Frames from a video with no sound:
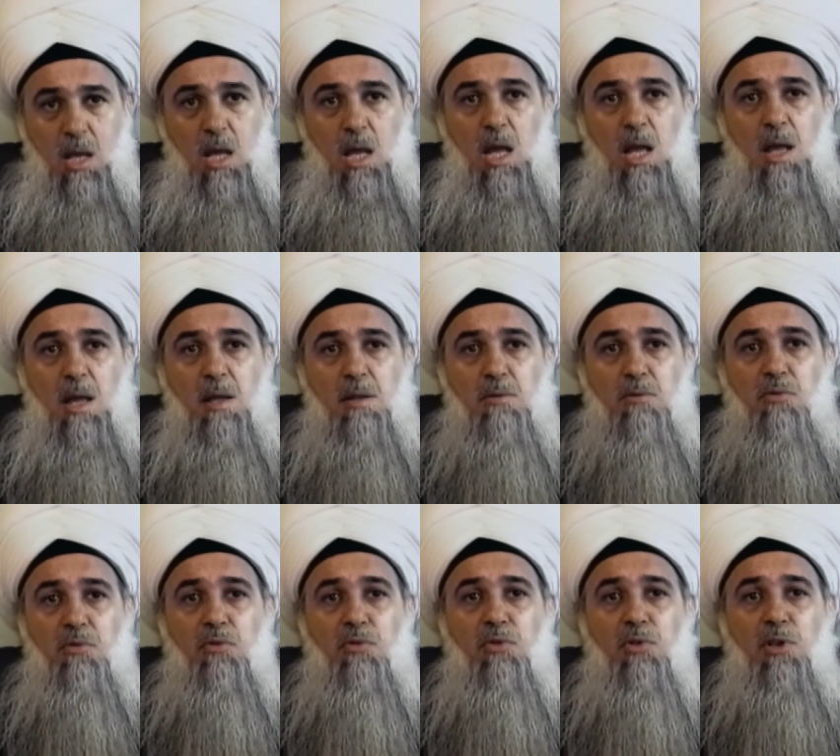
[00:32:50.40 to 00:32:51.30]
and
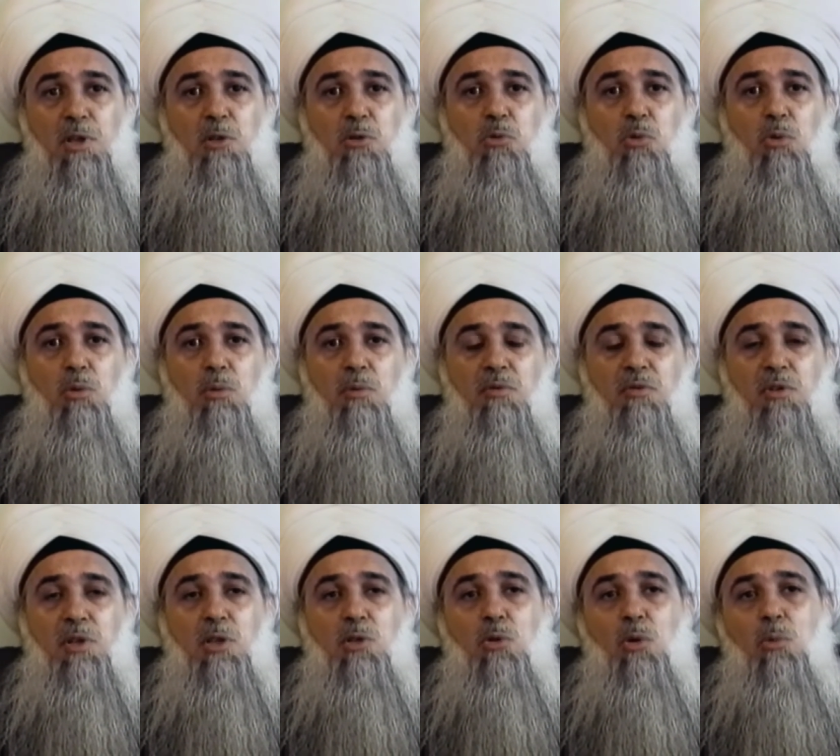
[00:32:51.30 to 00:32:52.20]
freedom,
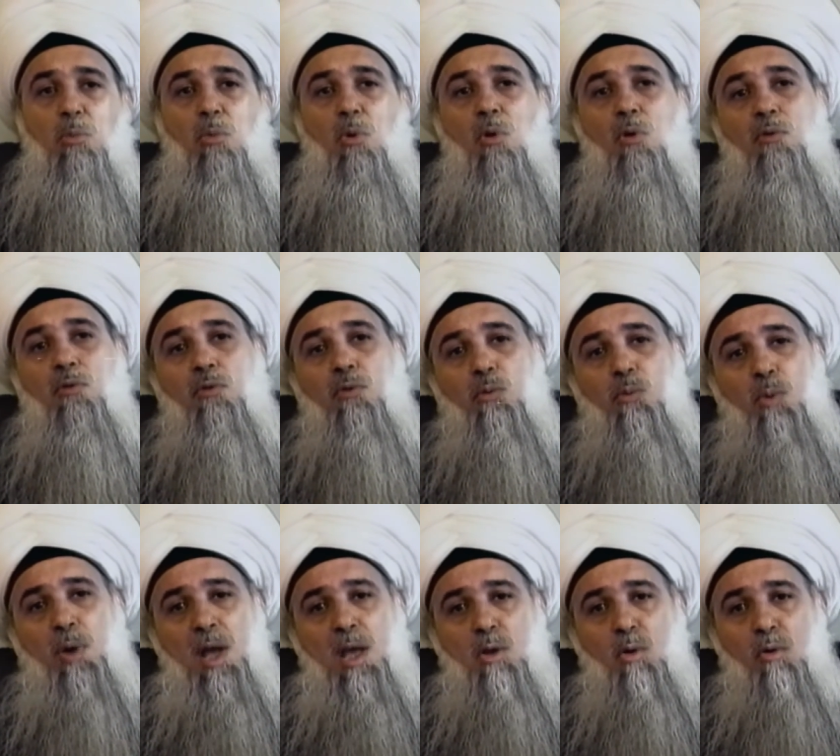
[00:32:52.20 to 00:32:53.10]
freedom of
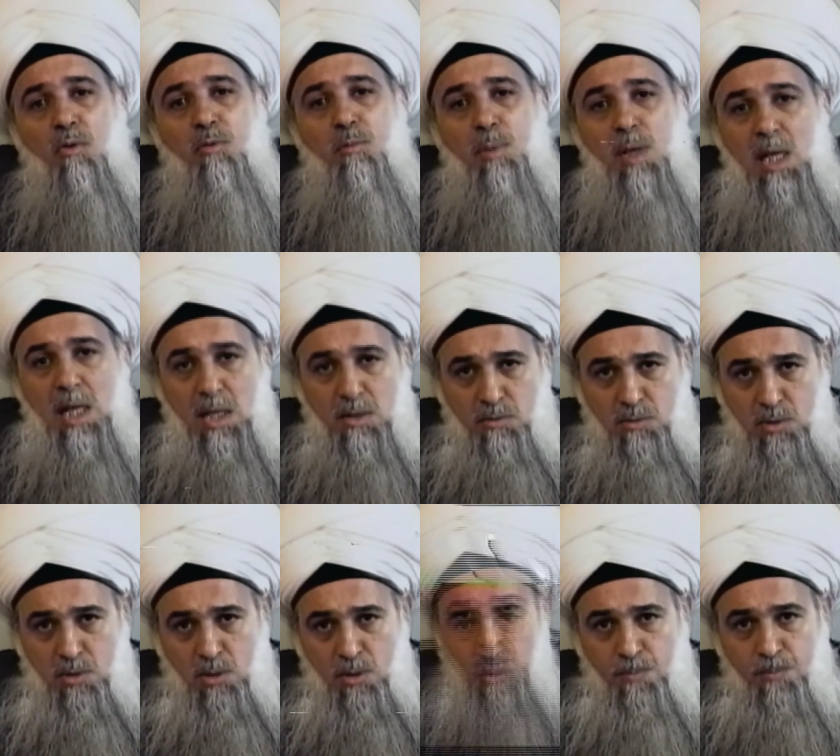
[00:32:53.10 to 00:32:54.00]
way of
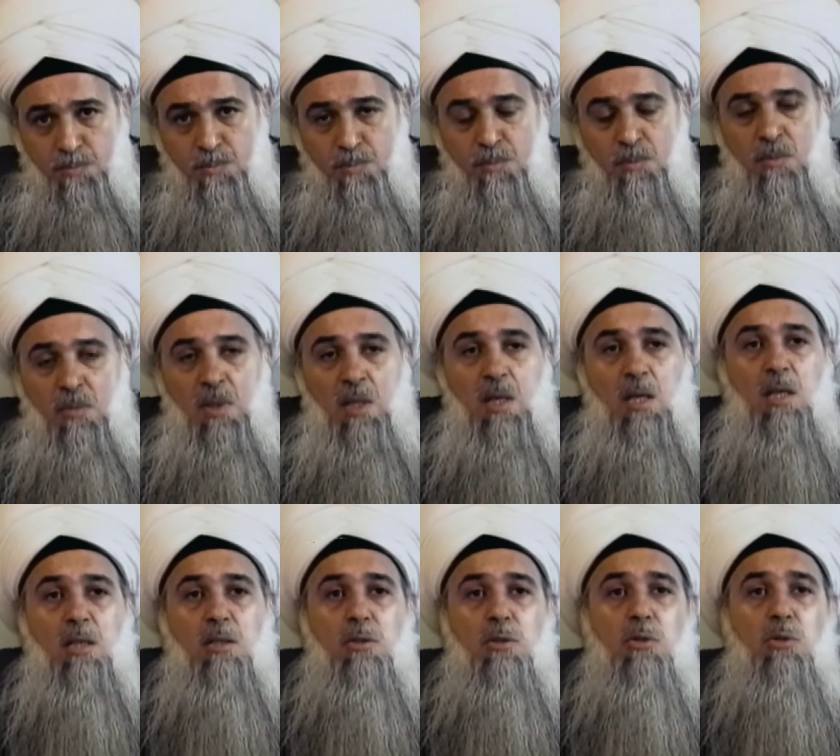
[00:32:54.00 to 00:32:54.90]
beliefs.
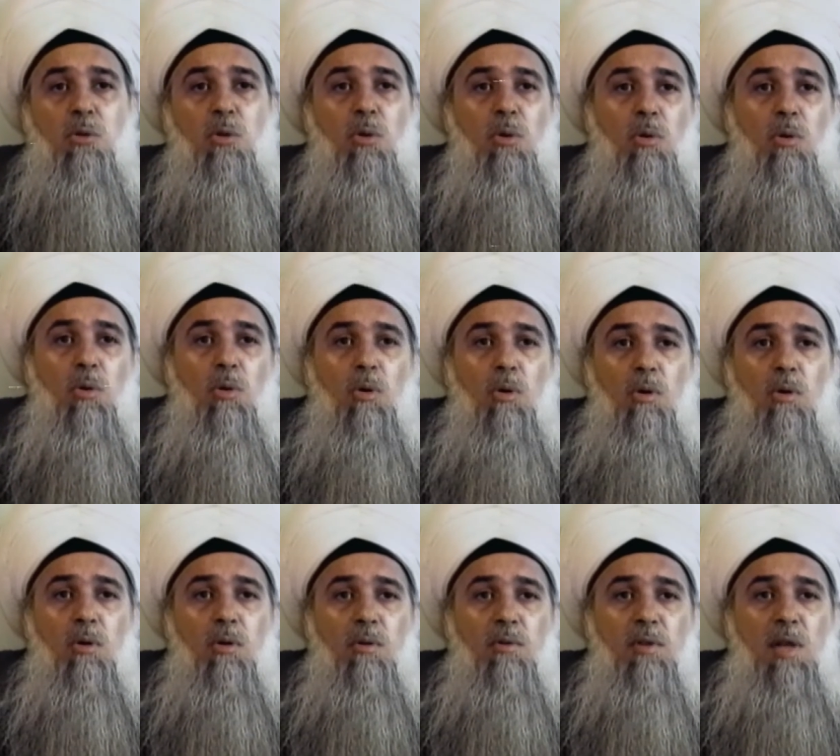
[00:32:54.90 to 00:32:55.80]
So
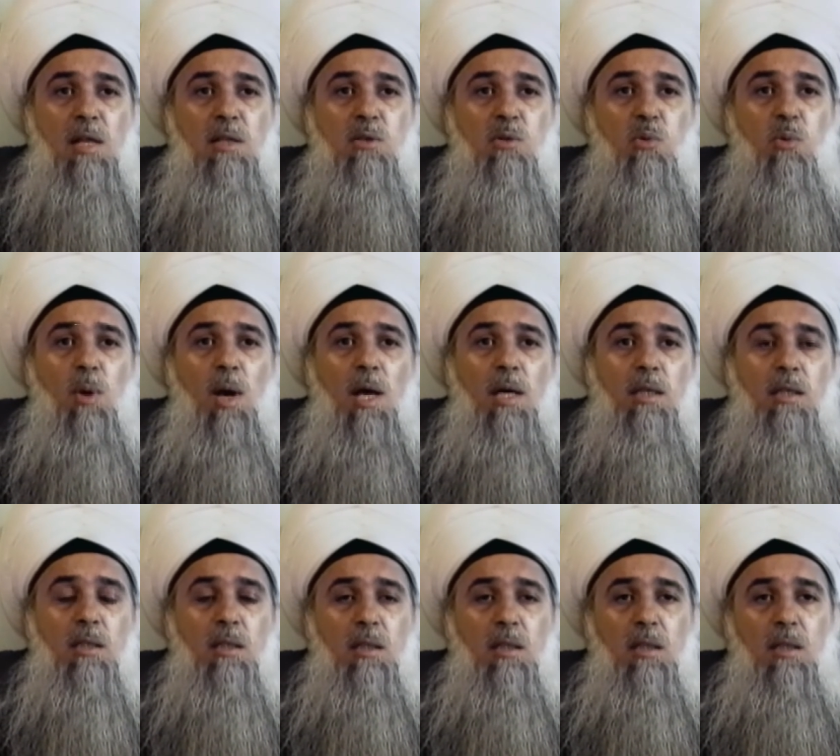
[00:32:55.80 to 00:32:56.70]
uh, that's why
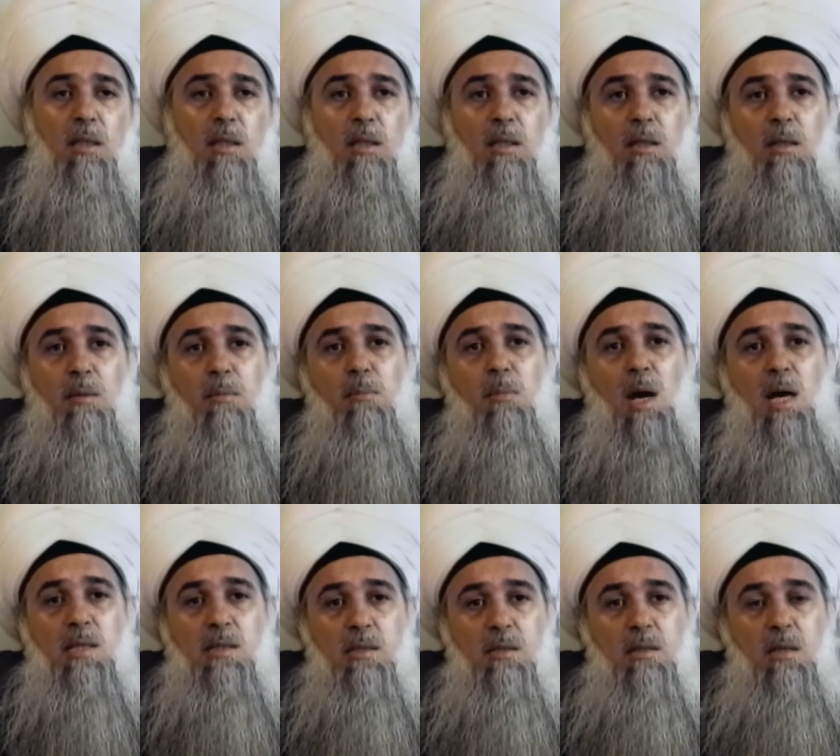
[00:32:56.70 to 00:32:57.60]

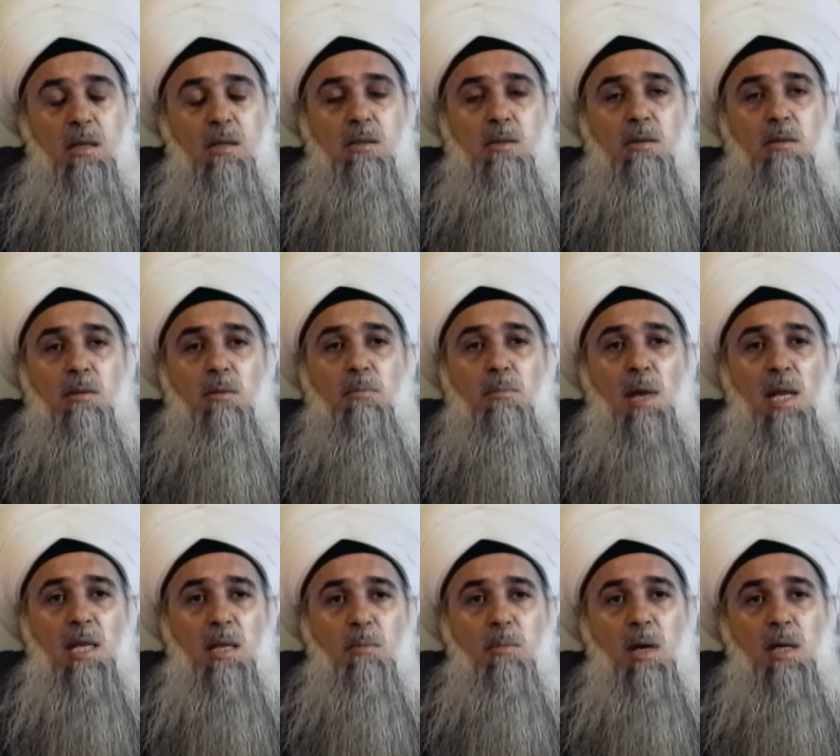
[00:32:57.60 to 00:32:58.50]
masters,
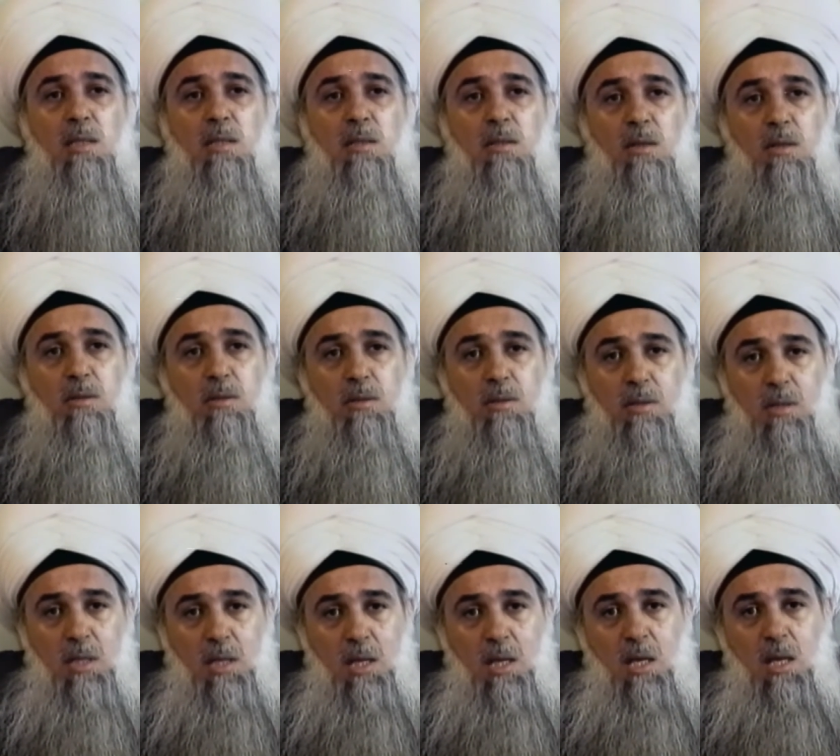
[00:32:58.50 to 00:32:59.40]
many masters,
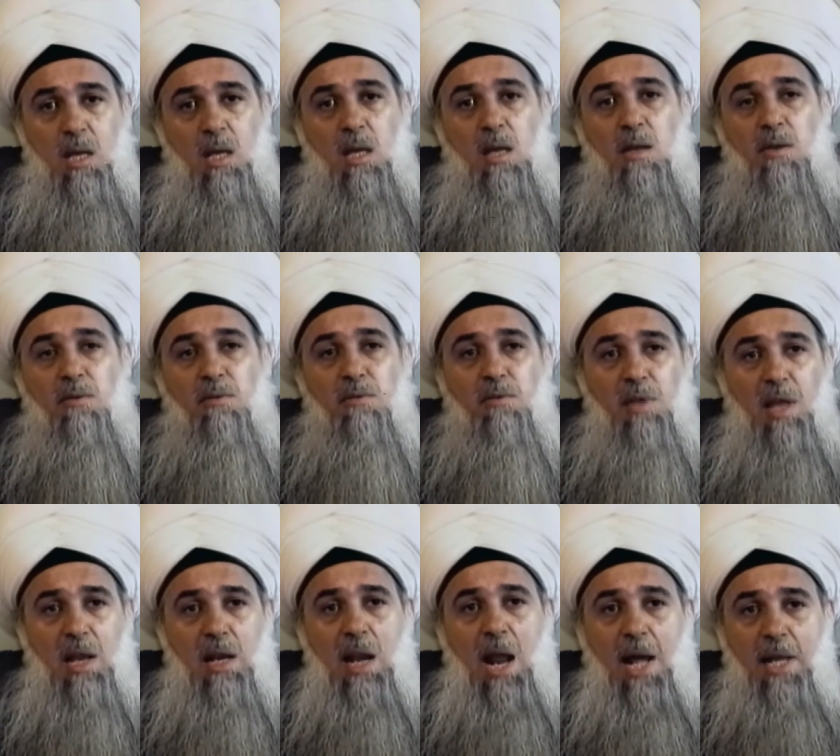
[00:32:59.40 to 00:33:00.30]

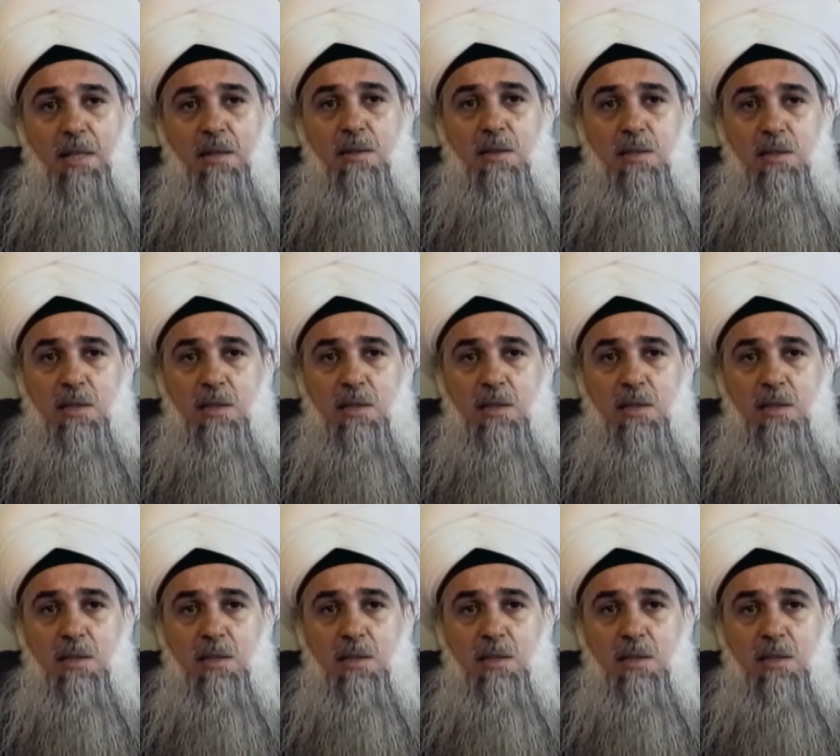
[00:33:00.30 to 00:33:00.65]
they like this